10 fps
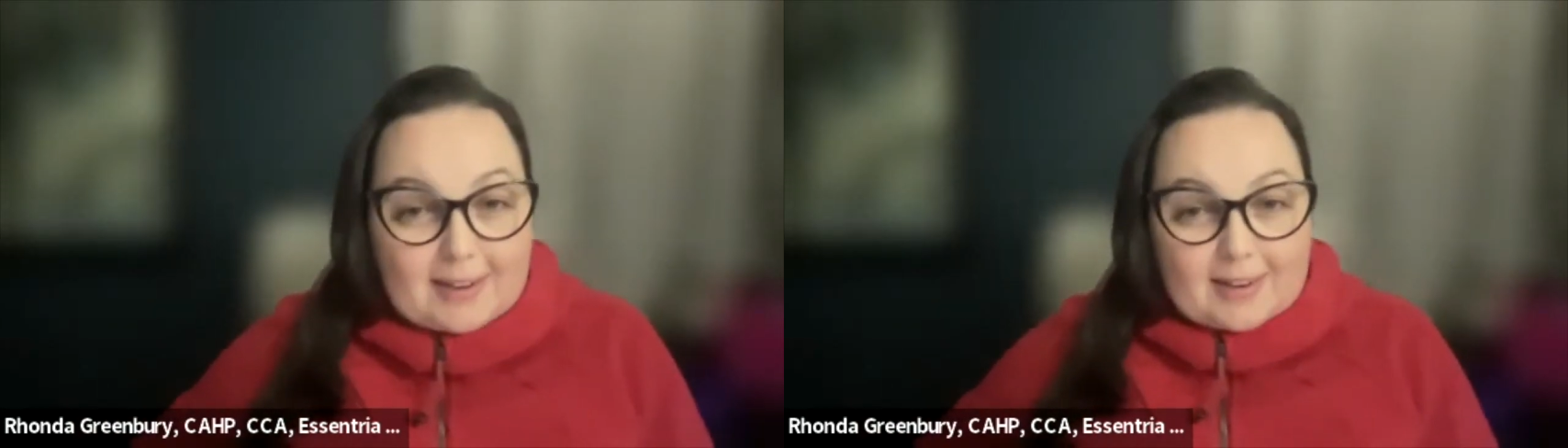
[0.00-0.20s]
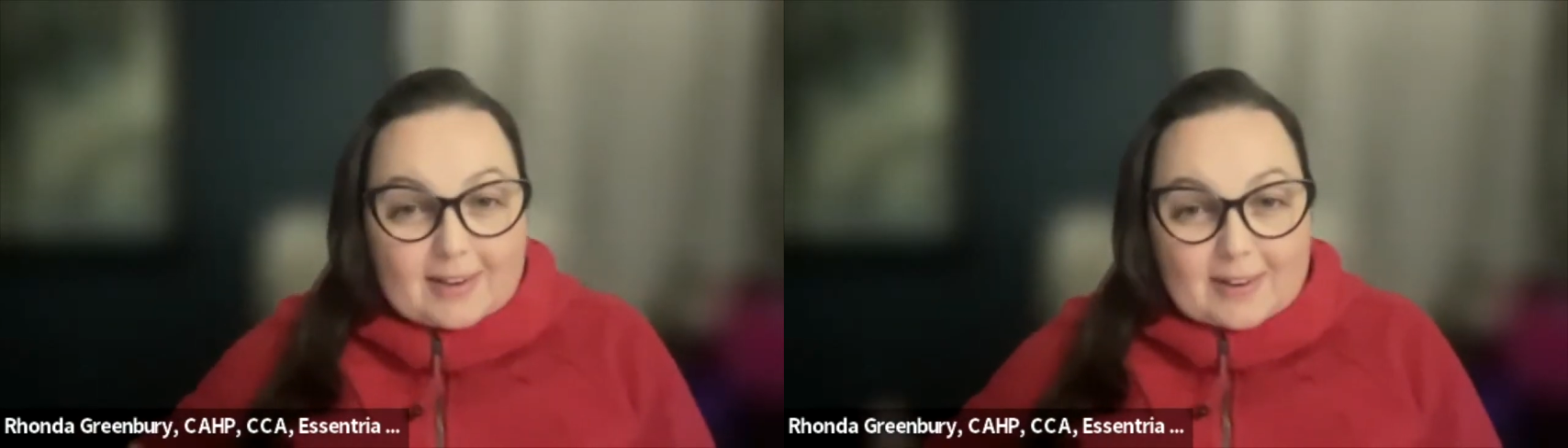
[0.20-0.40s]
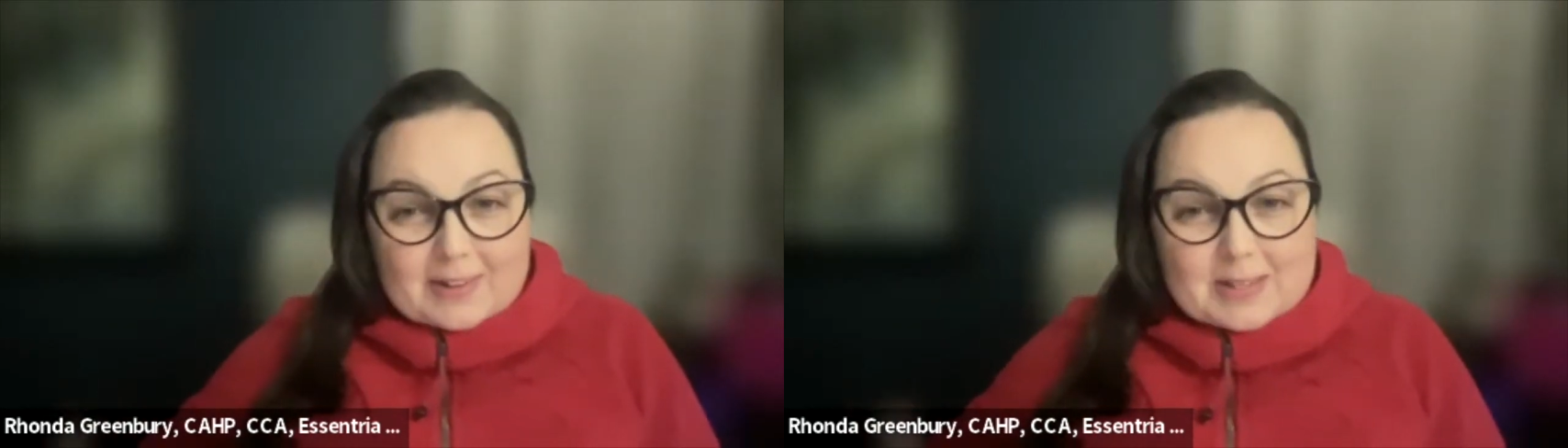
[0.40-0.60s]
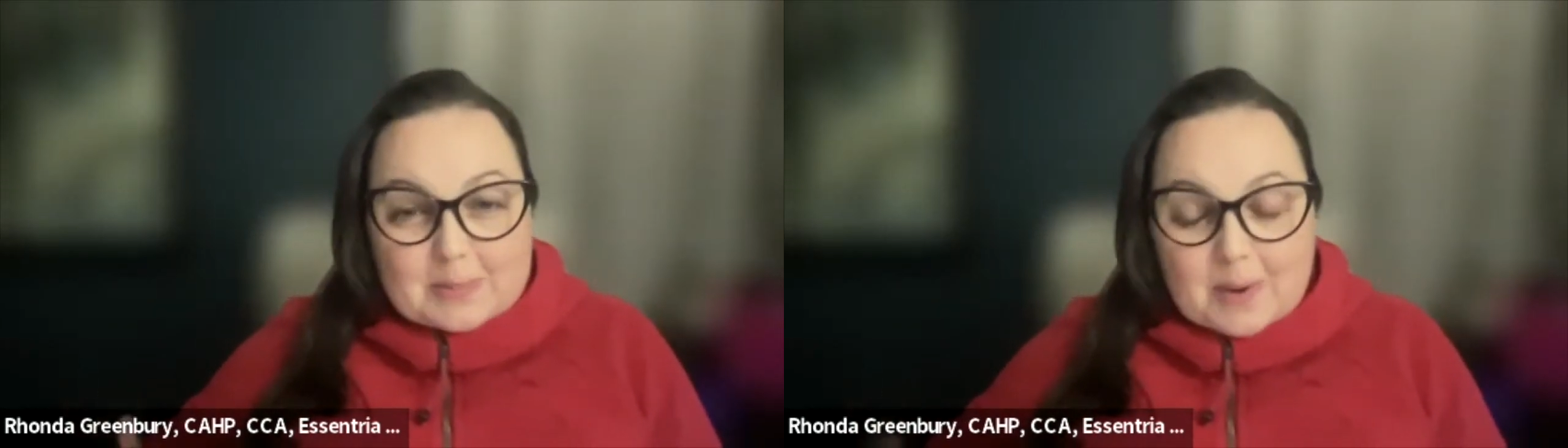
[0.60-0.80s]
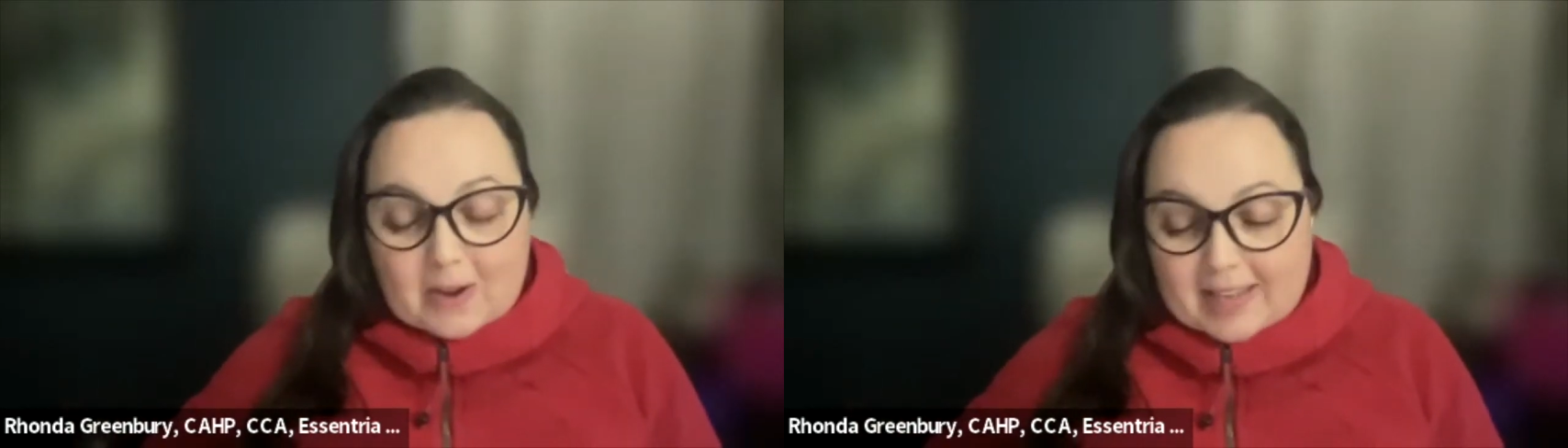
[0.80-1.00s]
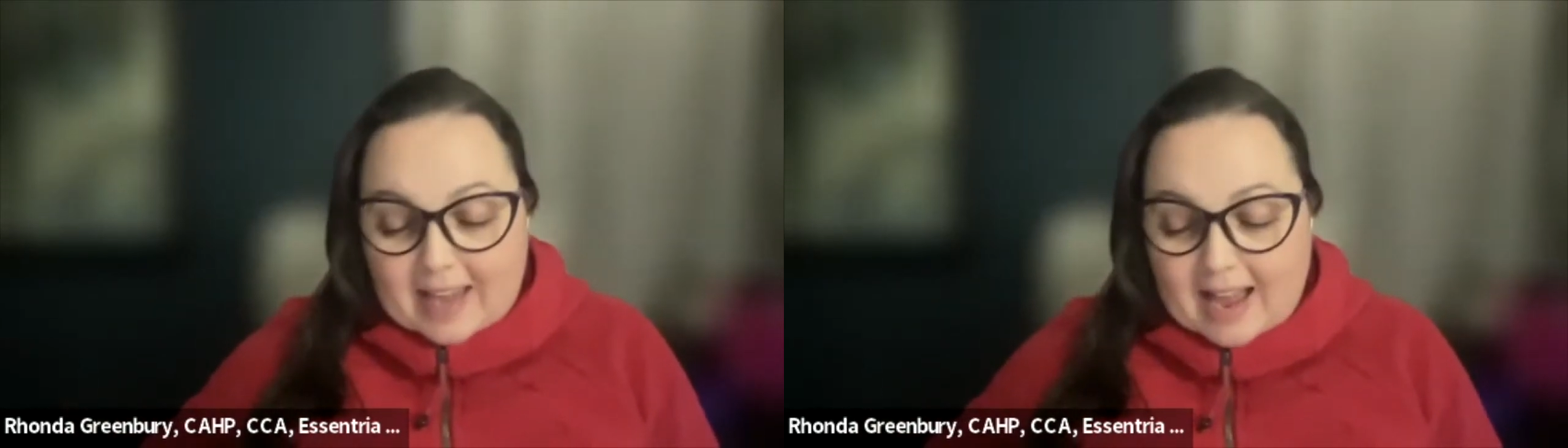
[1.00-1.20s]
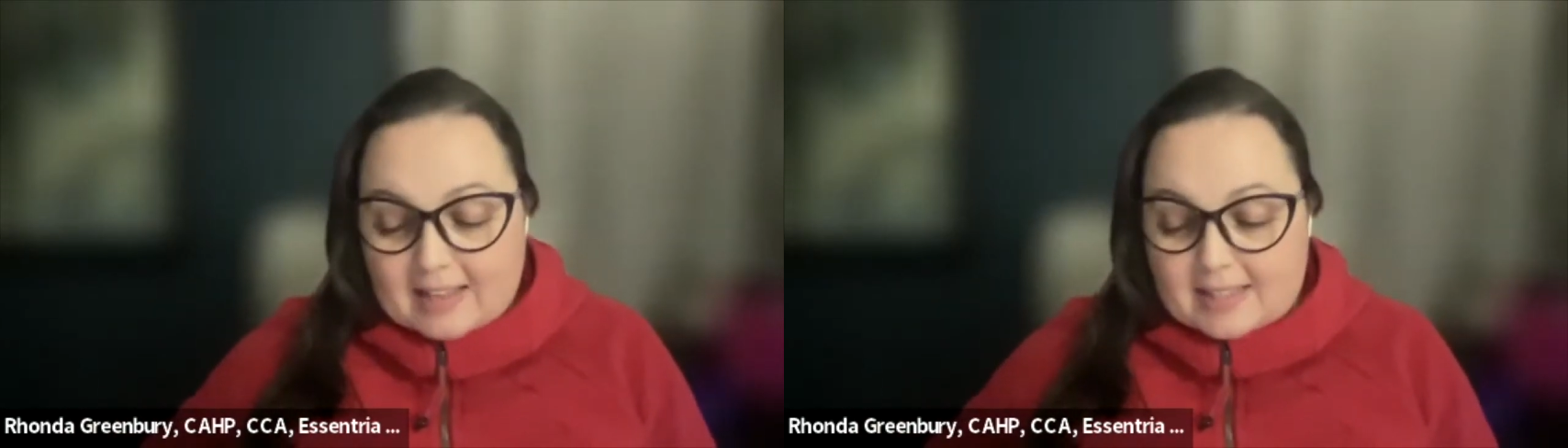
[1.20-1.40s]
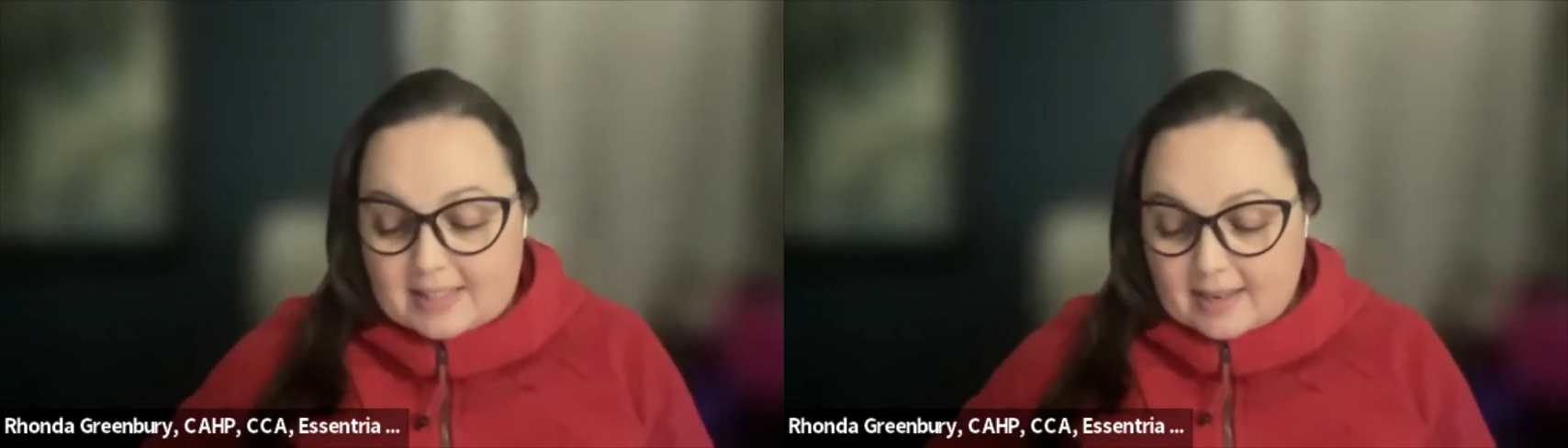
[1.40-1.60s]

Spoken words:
on this podcast